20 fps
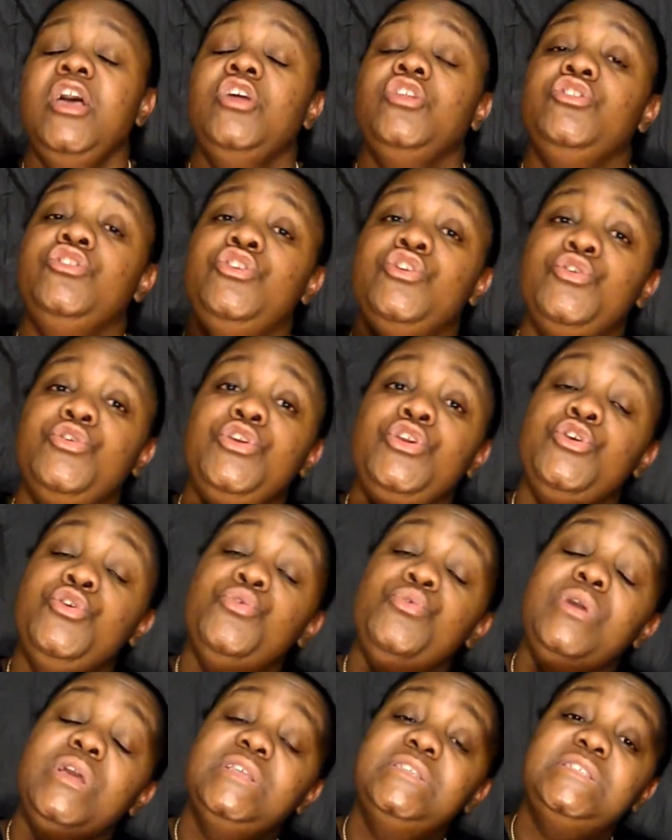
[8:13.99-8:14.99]
Do
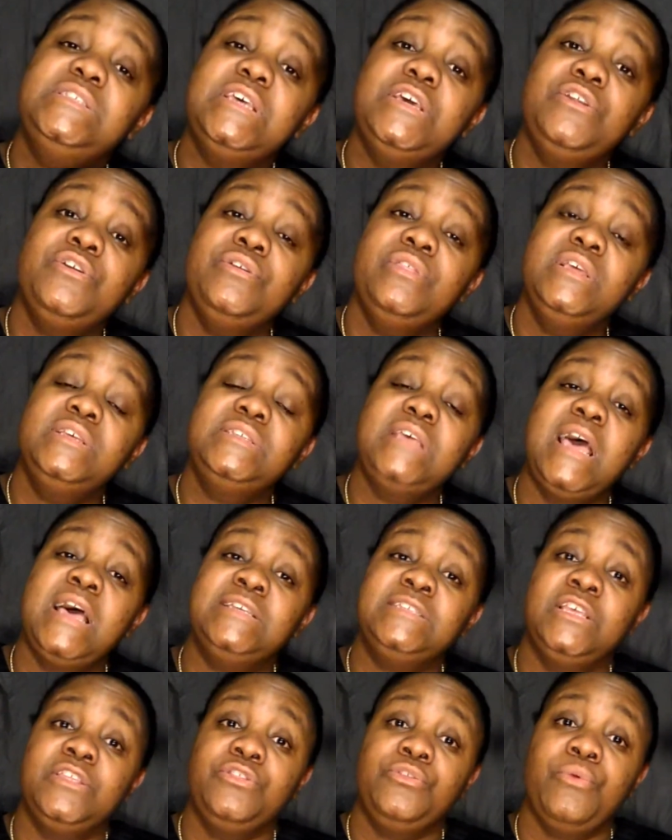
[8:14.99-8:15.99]
you consider this as
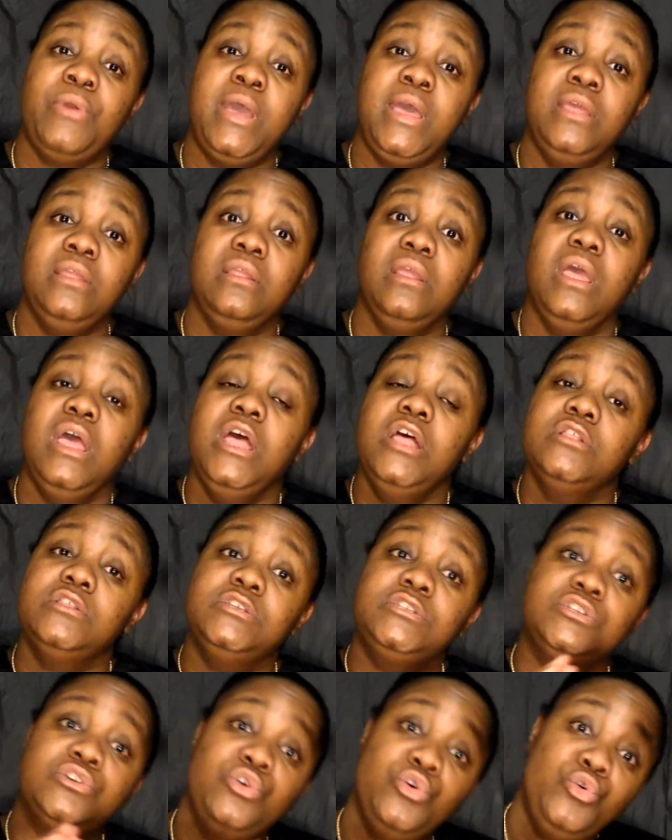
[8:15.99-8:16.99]
a threat? The
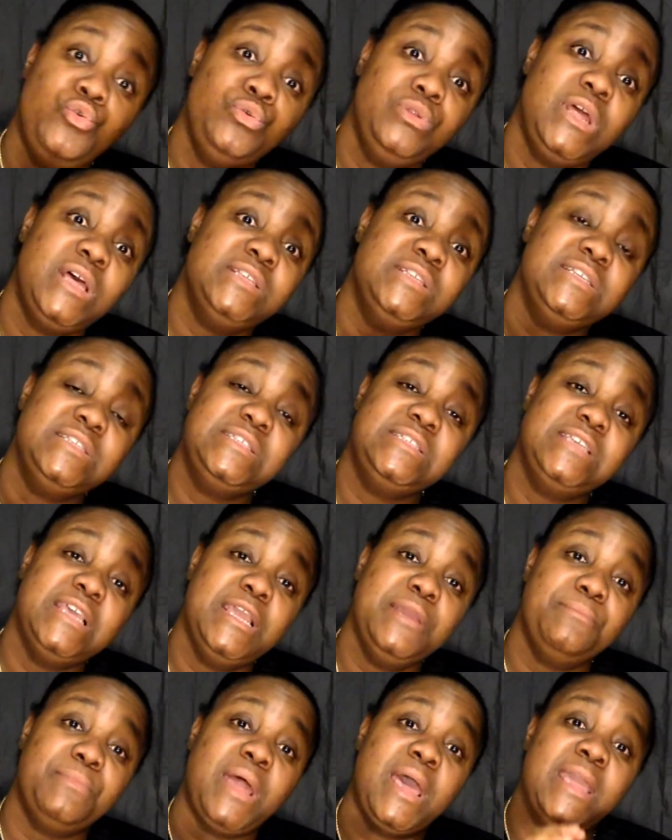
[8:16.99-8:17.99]
school doesn't
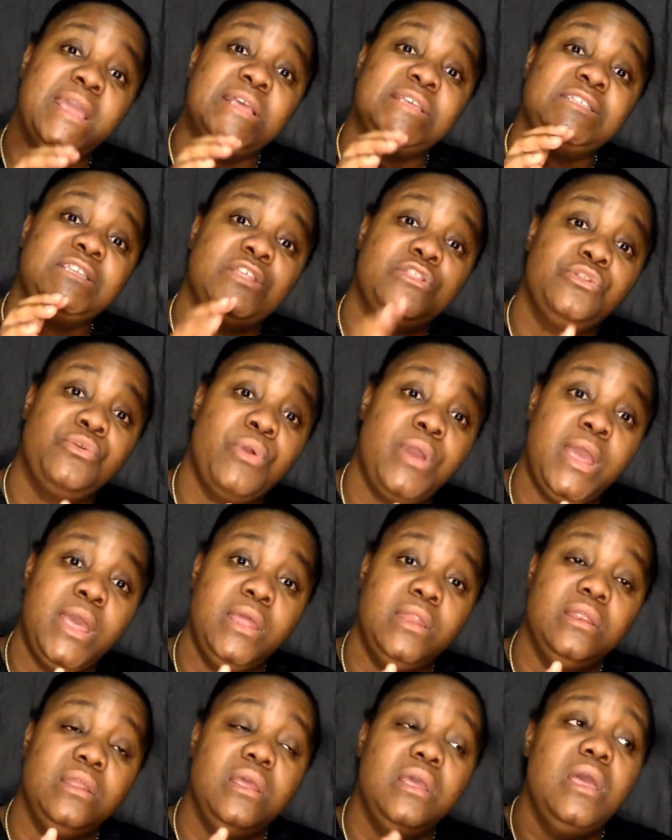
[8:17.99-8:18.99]
seem like it's a threat,
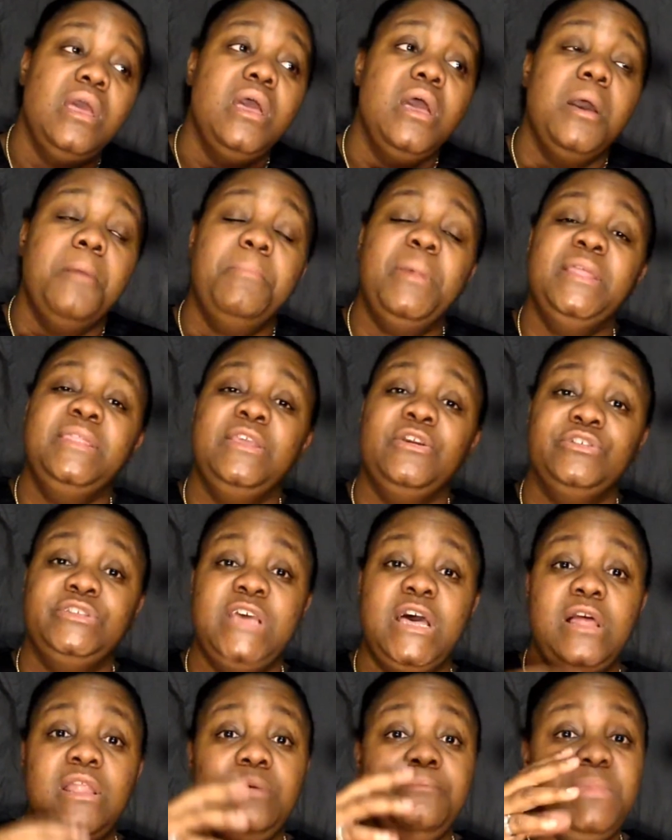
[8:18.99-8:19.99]
but they're
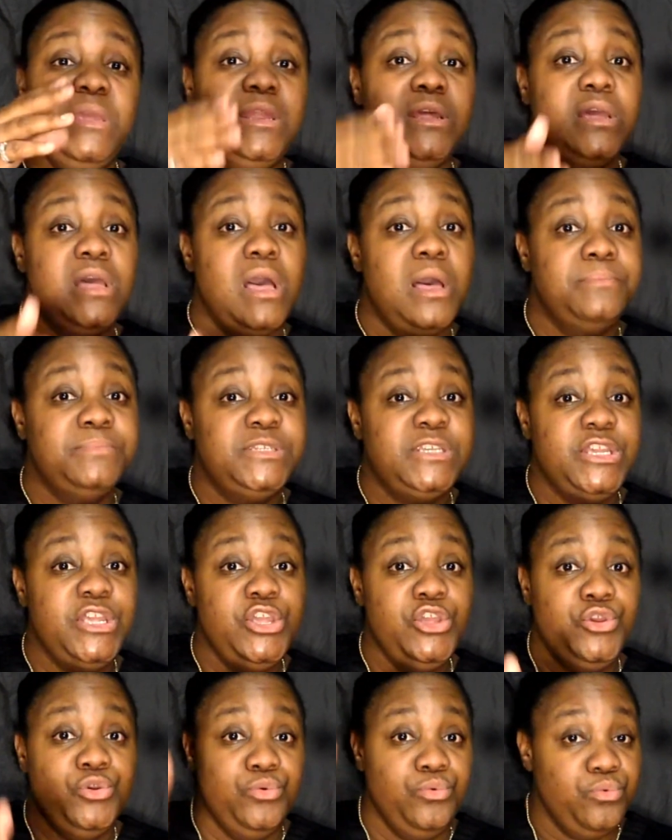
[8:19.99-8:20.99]
telling me to come to
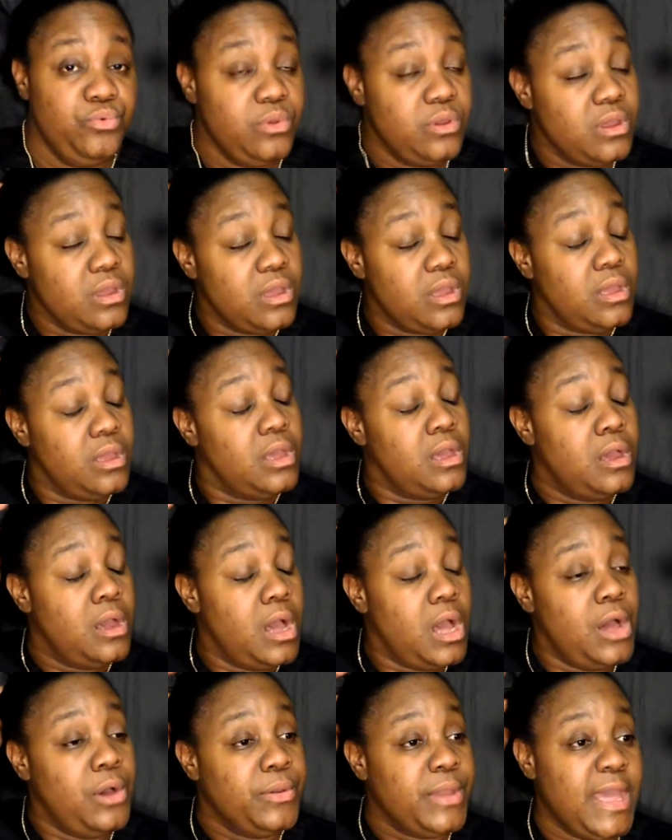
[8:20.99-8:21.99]
you.
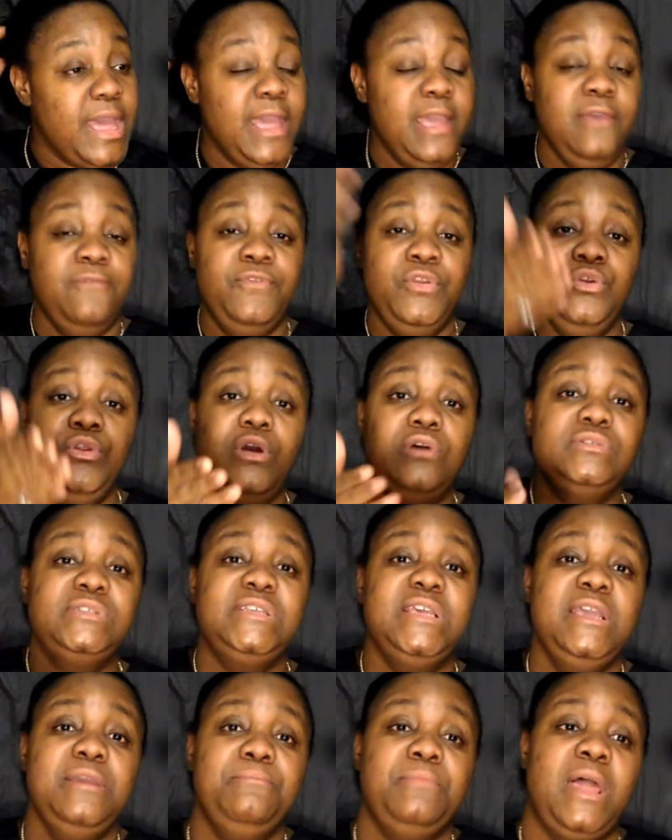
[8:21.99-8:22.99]
Okay, if you don't
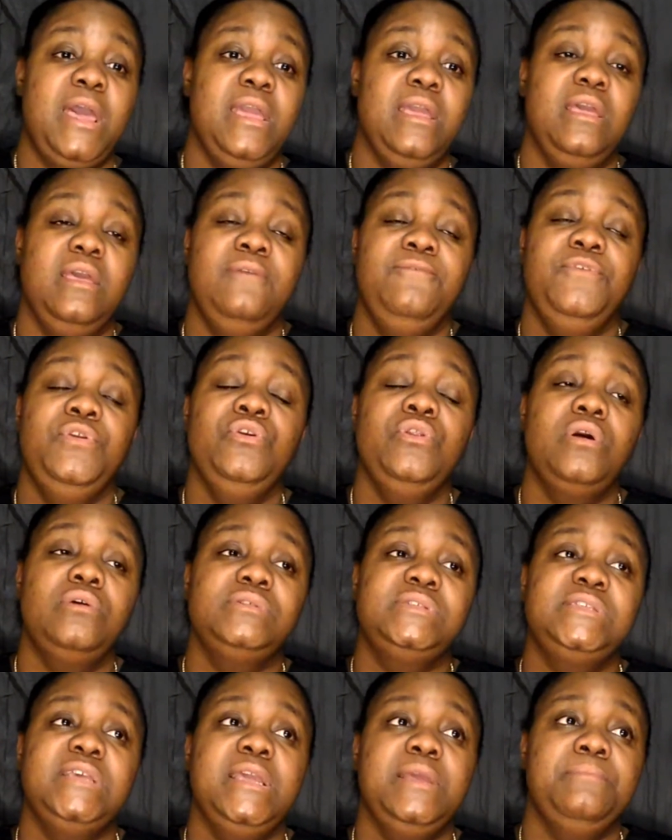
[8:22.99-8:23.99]
seem like
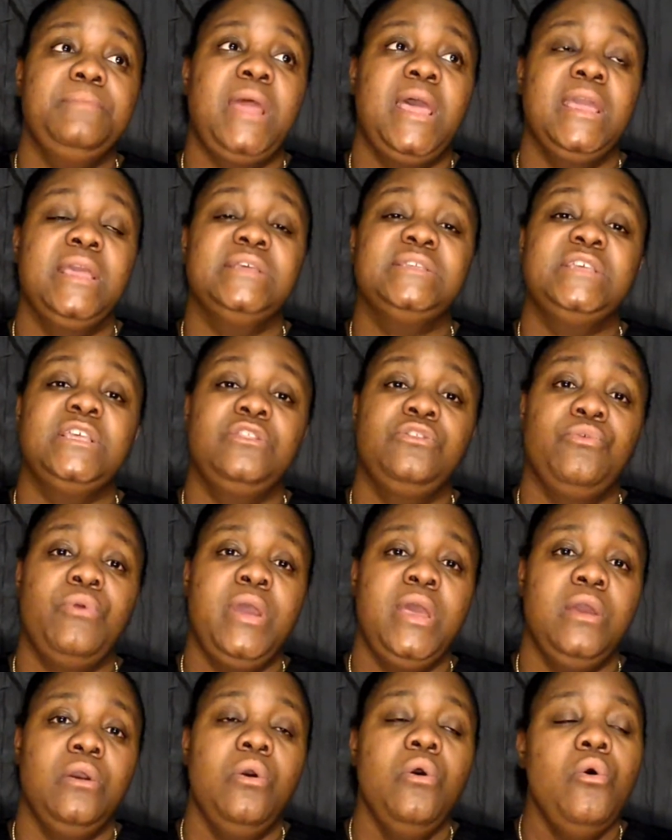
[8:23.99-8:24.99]
it's a
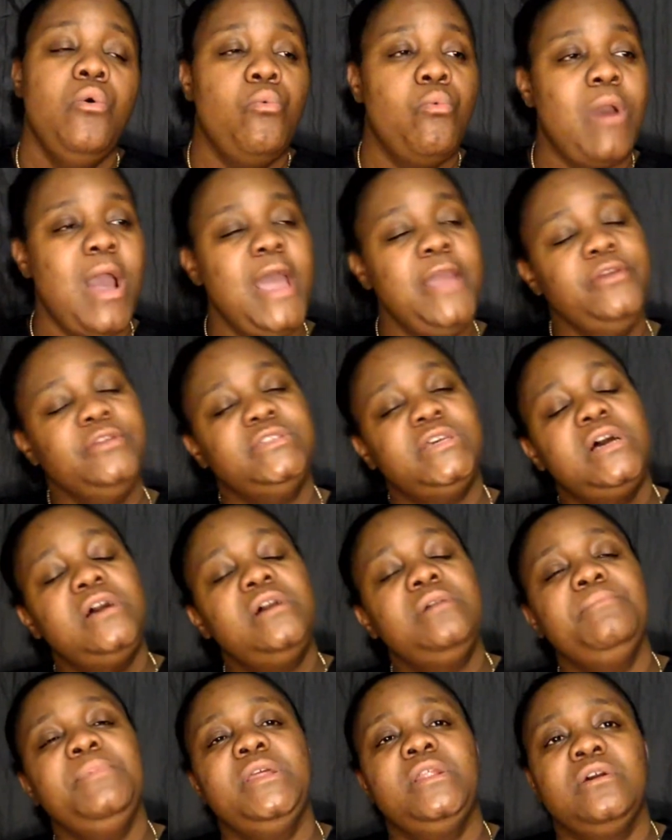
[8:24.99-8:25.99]
threat, why are you
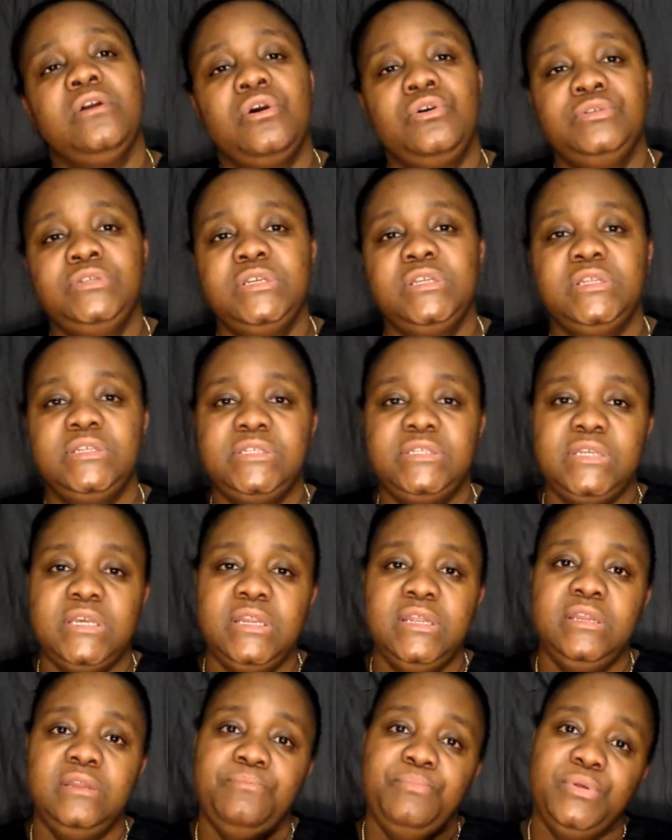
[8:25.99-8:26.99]
telling me to go to the city,
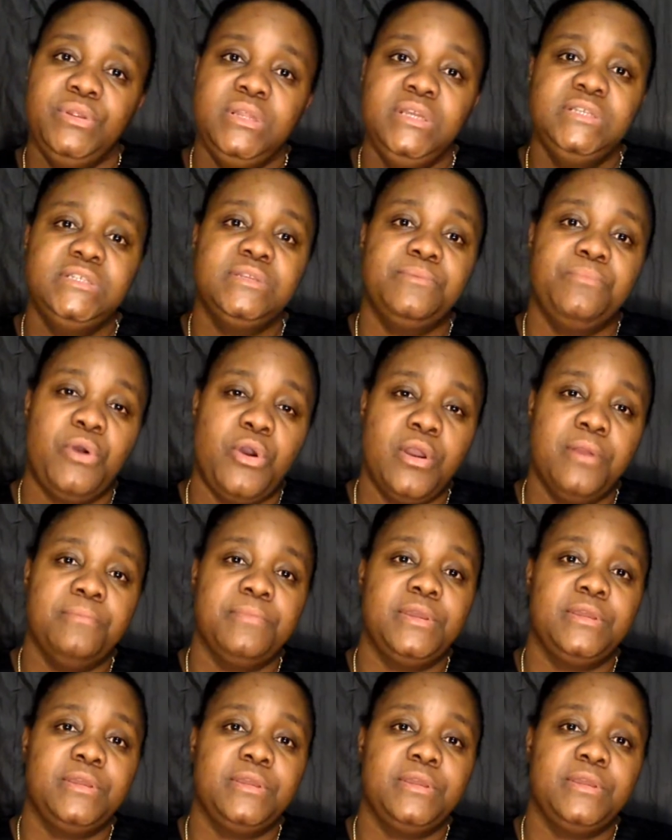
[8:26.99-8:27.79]
the police department?